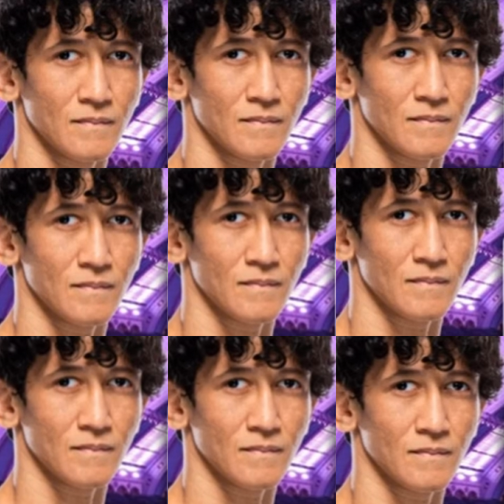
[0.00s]

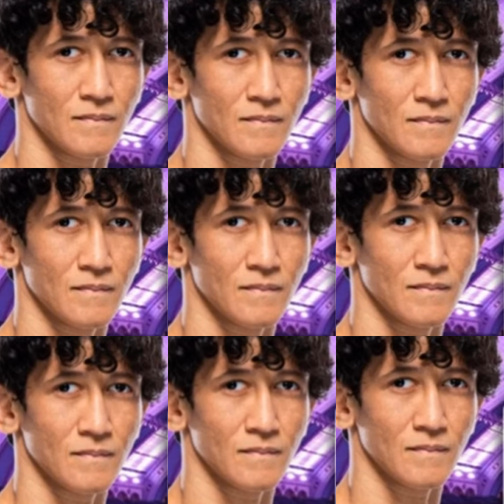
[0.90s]

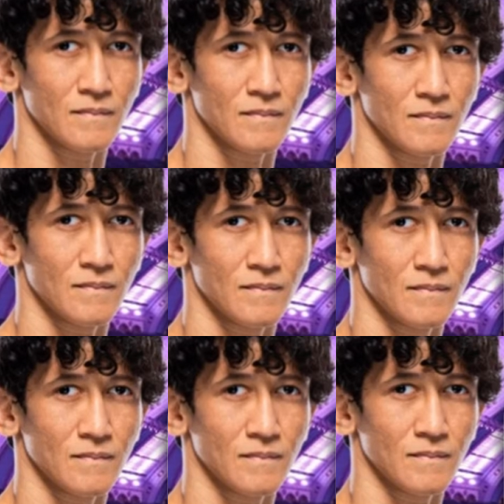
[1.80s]

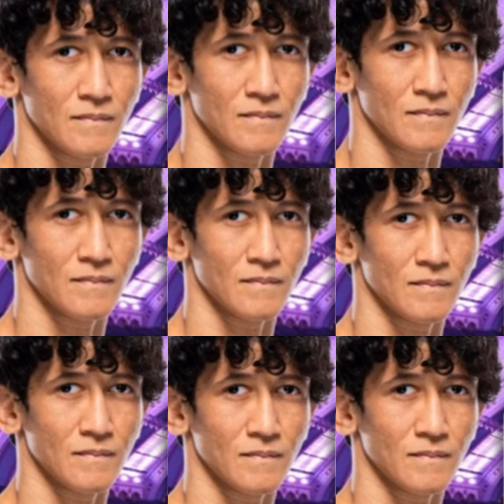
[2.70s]
[no speech]